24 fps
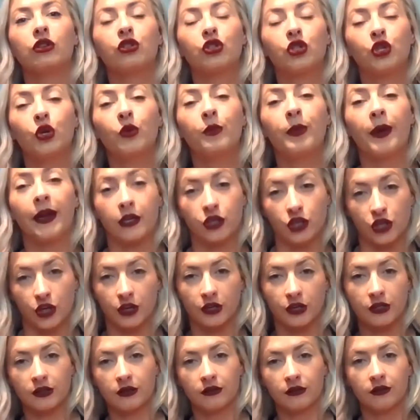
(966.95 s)
2
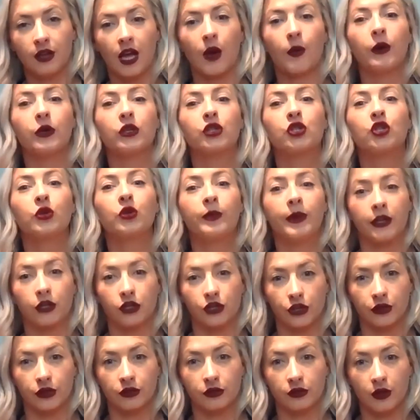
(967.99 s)
pictures. I want 2
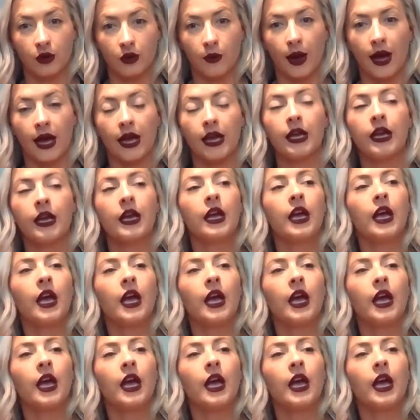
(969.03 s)
pictures, okay?